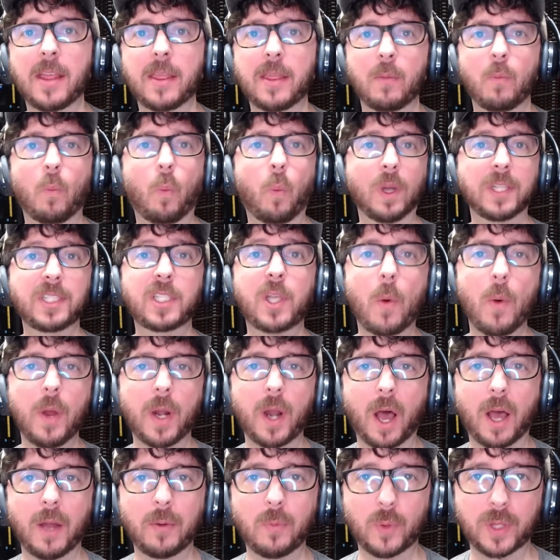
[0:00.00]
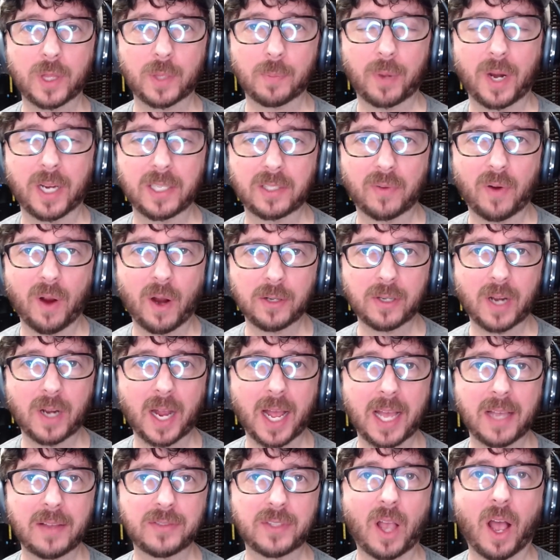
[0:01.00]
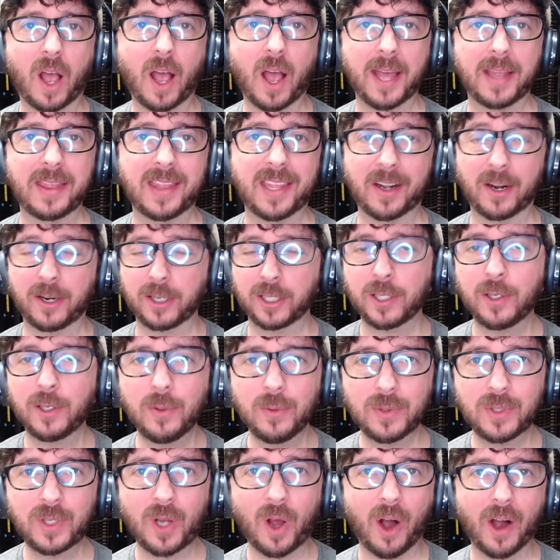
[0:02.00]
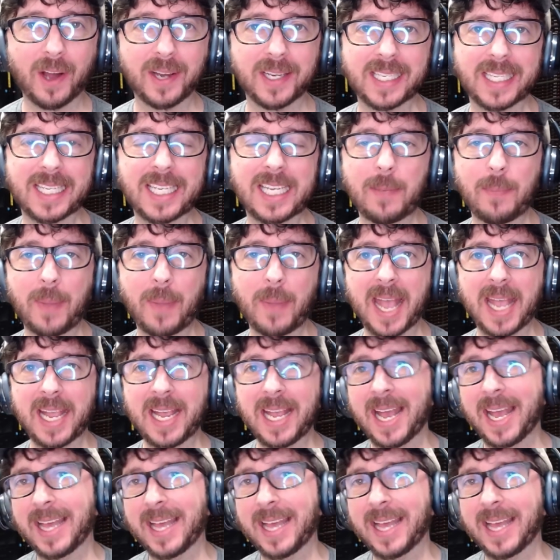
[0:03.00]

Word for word: what's going on with the price of hard drives that are used on eBay,